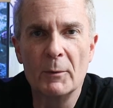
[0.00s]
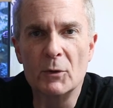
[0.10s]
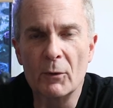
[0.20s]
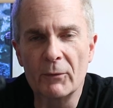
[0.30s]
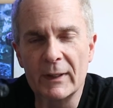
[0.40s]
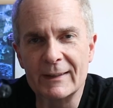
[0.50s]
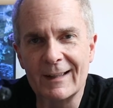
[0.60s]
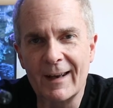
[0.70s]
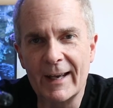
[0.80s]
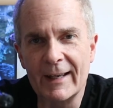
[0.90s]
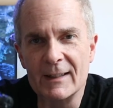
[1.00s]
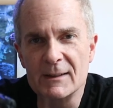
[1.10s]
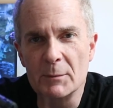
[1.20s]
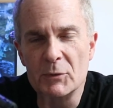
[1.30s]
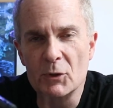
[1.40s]
Don't forget to like and
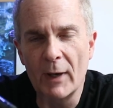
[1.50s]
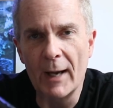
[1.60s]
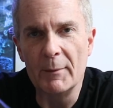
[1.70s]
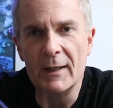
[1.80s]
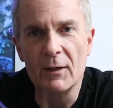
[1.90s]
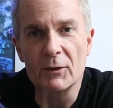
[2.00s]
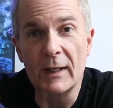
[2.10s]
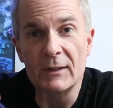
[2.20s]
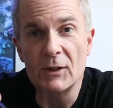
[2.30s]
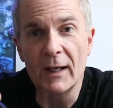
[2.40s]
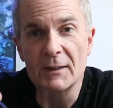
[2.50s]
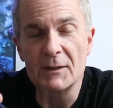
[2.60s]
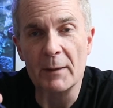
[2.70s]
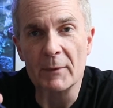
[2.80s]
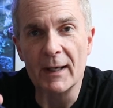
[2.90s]
subscribe, and I'll catch you next
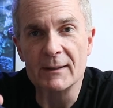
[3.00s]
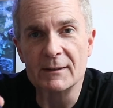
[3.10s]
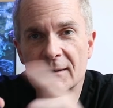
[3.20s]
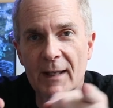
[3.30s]
time, guys.